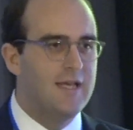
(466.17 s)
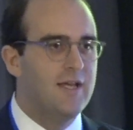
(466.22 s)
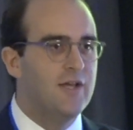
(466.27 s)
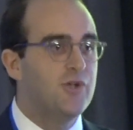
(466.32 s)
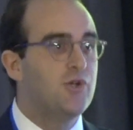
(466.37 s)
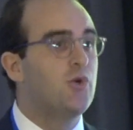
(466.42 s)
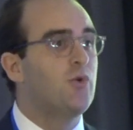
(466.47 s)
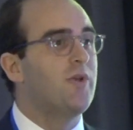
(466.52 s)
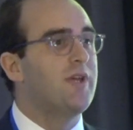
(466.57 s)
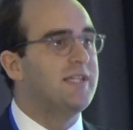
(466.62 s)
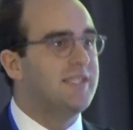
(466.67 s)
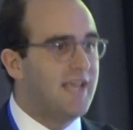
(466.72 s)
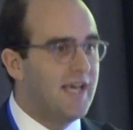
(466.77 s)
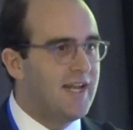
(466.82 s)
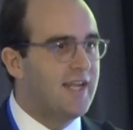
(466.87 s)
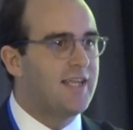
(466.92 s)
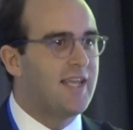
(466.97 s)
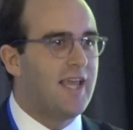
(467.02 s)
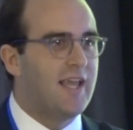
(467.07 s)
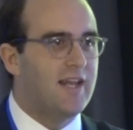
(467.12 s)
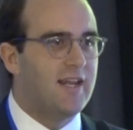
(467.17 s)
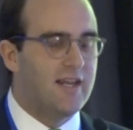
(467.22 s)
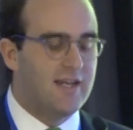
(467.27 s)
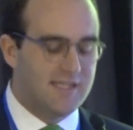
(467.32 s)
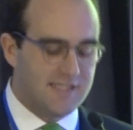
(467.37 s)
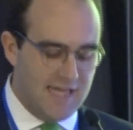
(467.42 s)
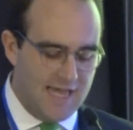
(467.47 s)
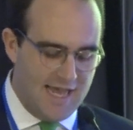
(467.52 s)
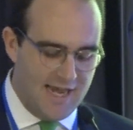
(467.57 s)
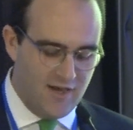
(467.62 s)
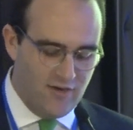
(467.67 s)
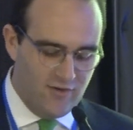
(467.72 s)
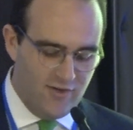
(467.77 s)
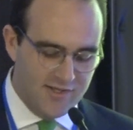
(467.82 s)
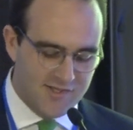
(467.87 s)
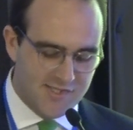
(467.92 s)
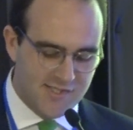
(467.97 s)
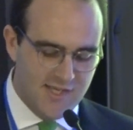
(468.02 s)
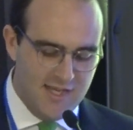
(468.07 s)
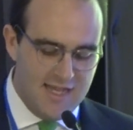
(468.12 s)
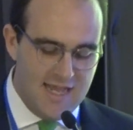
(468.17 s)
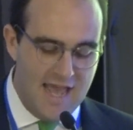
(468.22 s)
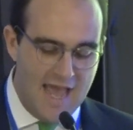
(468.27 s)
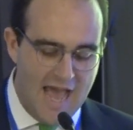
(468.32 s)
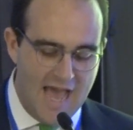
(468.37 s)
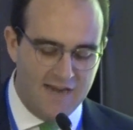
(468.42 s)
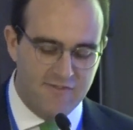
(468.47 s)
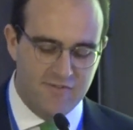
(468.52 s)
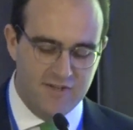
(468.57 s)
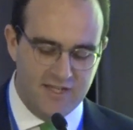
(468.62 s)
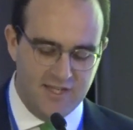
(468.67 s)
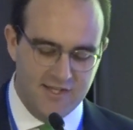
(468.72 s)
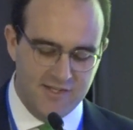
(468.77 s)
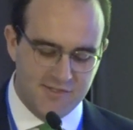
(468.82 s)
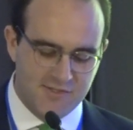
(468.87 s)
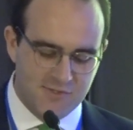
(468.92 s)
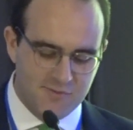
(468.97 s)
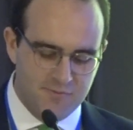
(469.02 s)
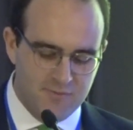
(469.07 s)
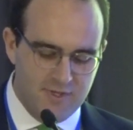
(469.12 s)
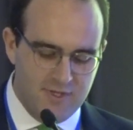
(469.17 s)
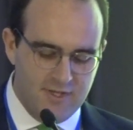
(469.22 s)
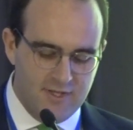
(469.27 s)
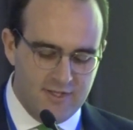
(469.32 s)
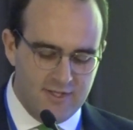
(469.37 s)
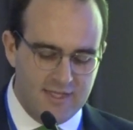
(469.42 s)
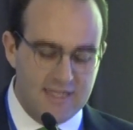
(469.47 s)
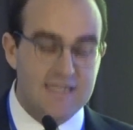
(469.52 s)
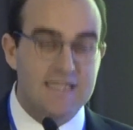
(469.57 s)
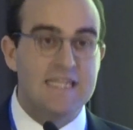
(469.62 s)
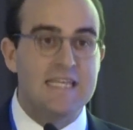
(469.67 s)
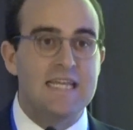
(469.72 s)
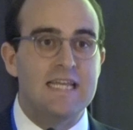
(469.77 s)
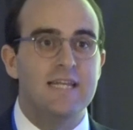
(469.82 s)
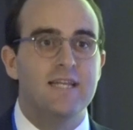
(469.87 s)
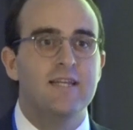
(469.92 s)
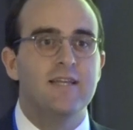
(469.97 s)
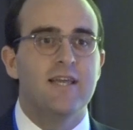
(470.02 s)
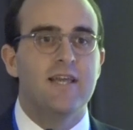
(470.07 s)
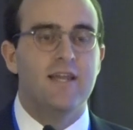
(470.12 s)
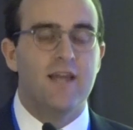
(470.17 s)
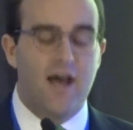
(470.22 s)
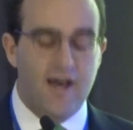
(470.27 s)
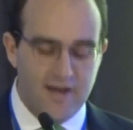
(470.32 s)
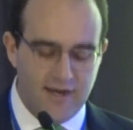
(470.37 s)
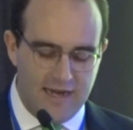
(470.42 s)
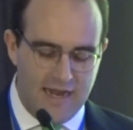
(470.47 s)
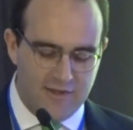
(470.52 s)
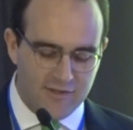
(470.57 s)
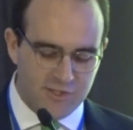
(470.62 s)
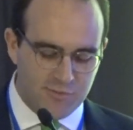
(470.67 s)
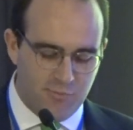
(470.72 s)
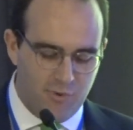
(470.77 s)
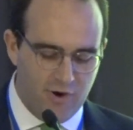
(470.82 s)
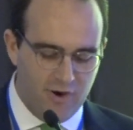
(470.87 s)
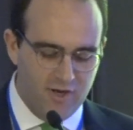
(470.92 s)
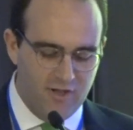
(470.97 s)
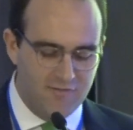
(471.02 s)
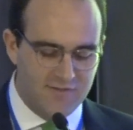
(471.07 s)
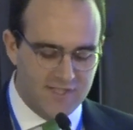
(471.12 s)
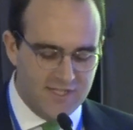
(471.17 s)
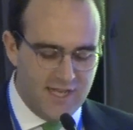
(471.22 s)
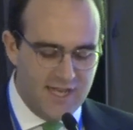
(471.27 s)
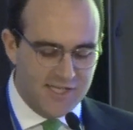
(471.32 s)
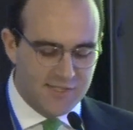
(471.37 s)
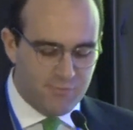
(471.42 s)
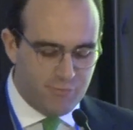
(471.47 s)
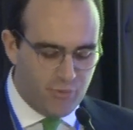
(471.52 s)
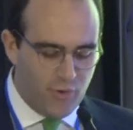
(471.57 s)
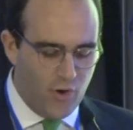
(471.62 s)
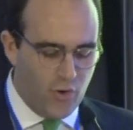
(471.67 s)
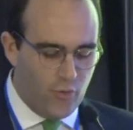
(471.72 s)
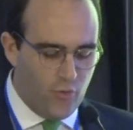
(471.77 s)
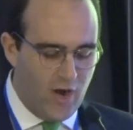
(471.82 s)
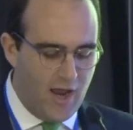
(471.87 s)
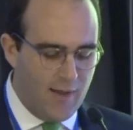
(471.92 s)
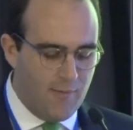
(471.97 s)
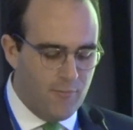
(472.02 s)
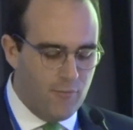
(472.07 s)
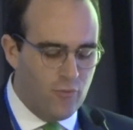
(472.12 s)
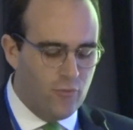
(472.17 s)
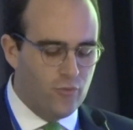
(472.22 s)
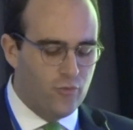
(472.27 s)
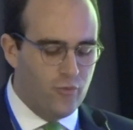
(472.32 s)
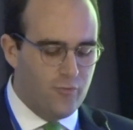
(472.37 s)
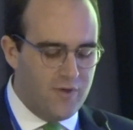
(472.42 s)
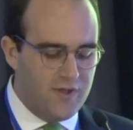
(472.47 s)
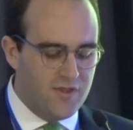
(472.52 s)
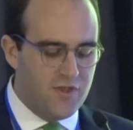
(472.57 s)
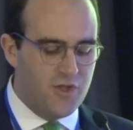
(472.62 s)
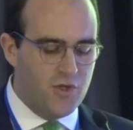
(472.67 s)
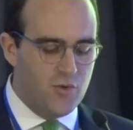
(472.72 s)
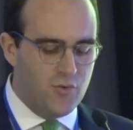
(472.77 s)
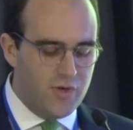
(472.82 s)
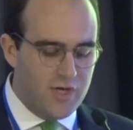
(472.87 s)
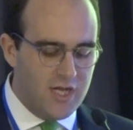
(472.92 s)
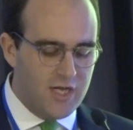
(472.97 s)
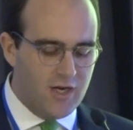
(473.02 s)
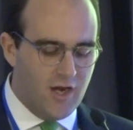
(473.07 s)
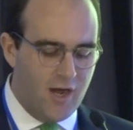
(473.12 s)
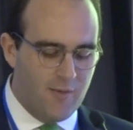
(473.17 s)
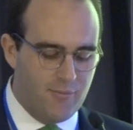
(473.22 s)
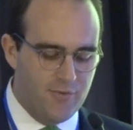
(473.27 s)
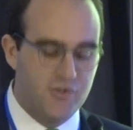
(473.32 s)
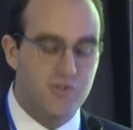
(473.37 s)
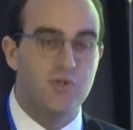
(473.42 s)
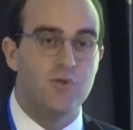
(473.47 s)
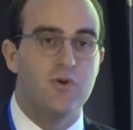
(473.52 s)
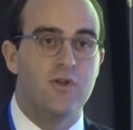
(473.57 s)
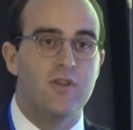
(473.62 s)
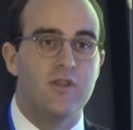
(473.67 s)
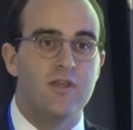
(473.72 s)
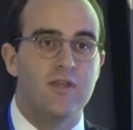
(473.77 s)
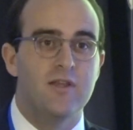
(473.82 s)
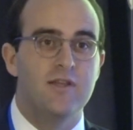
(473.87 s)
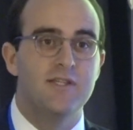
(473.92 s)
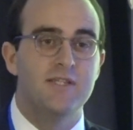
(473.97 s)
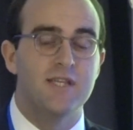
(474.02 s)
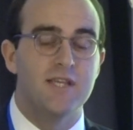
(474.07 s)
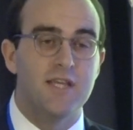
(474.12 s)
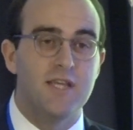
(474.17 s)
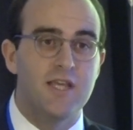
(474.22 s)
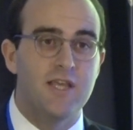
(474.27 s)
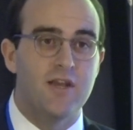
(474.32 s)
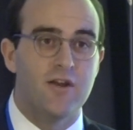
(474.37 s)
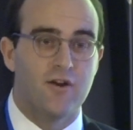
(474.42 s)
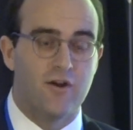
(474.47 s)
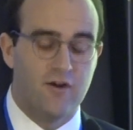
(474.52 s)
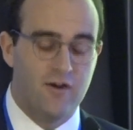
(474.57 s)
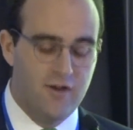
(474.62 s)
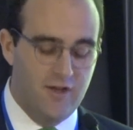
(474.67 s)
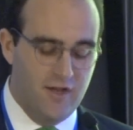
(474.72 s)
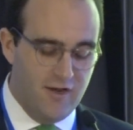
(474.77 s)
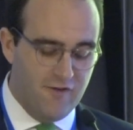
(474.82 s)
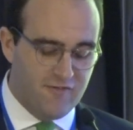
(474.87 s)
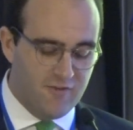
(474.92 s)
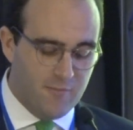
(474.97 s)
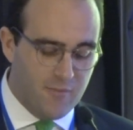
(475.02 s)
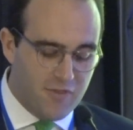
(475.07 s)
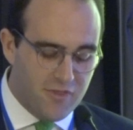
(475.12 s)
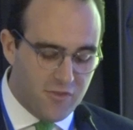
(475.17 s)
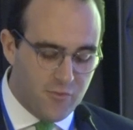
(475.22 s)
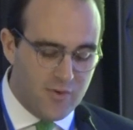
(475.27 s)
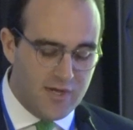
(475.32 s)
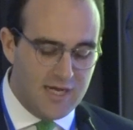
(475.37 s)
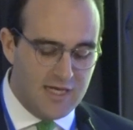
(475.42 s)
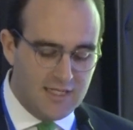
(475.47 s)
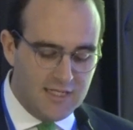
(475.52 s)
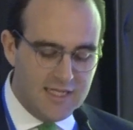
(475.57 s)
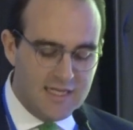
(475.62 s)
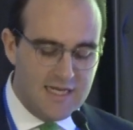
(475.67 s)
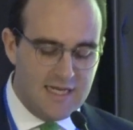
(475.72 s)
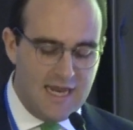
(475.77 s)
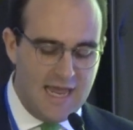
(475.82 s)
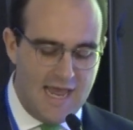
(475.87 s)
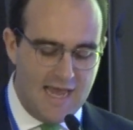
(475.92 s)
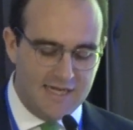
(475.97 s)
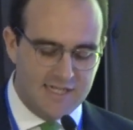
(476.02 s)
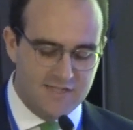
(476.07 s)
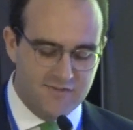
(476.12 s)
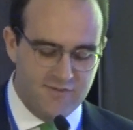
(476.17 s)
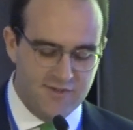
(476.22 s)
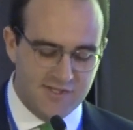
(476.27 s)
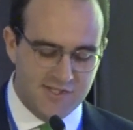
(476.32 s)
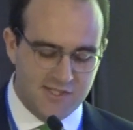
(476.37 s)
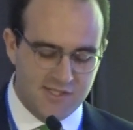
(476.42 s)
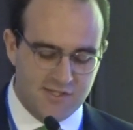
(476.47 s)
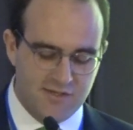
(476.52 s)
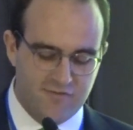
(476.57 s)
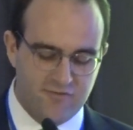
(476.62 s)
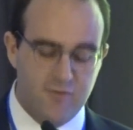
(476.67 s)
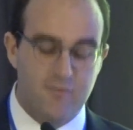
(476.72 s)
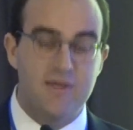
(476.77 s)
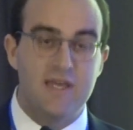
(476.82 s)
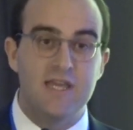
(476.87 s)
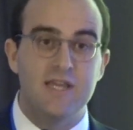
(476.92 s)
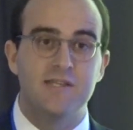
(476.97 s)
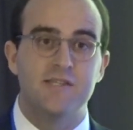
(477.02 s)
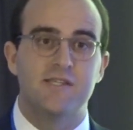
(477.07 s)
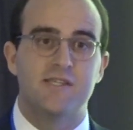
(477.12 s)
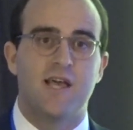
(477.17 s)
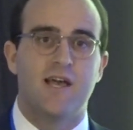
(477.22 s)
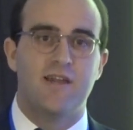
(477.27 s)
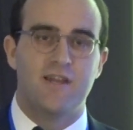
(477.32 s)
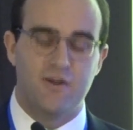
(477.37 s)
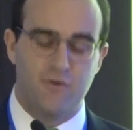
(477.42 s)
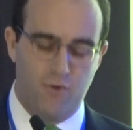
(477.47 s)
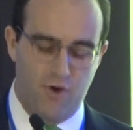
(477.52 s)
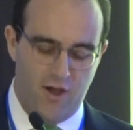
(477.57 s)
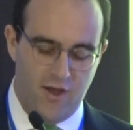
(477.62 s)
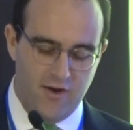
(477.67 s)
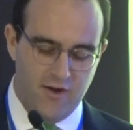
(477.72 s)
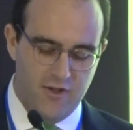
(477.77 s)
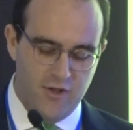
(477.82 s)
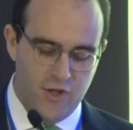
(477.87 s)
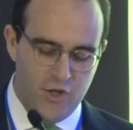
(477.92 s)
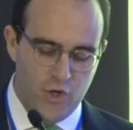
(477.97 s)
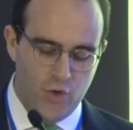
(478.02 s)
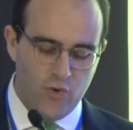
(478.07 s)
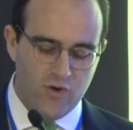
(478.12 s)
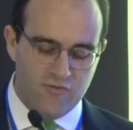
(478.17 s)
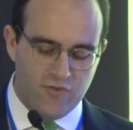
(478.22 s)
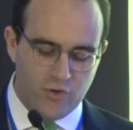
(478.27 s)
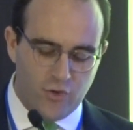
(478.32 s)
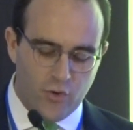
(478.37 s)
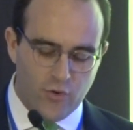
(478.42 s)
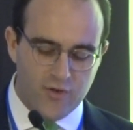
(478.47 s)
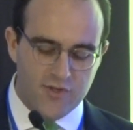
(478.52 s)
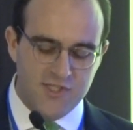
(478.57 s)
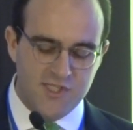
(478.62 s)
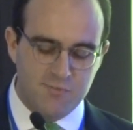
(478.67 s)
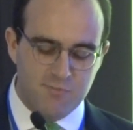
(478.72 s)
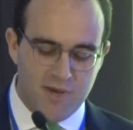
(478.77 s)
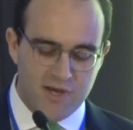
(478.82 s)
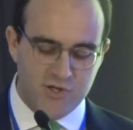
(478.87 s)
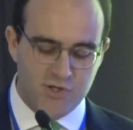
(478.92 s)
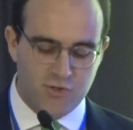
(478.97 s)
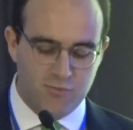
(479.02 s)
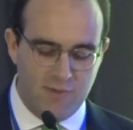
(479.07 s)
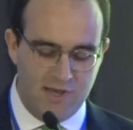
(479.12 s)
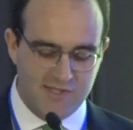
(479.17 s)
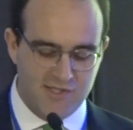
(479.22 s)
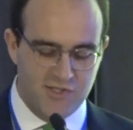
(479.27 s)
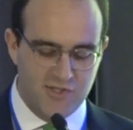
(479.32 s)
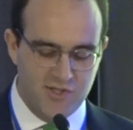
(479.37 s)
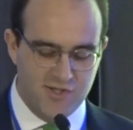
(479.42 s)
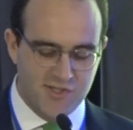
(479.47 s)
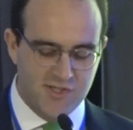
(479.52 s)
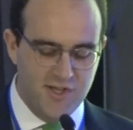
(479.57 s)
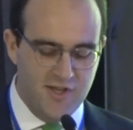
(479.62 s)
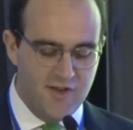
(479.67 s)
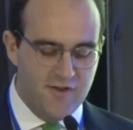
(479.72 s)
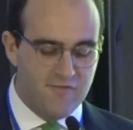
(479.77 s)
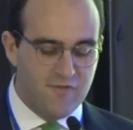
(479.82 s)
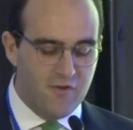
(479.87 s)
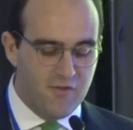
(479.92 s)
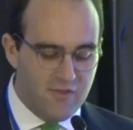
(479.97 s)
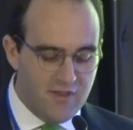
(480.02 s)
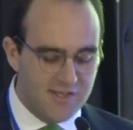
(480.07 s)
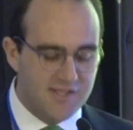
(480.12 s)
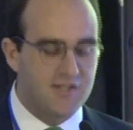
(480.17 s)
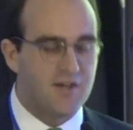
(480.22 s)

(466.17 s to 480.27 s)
truly dedicated and tireless advocates. Indeed, an unannounced part of today's program will be the unique opportunity to hear from 3 leading activists from inside Iran who have recorded special messages for this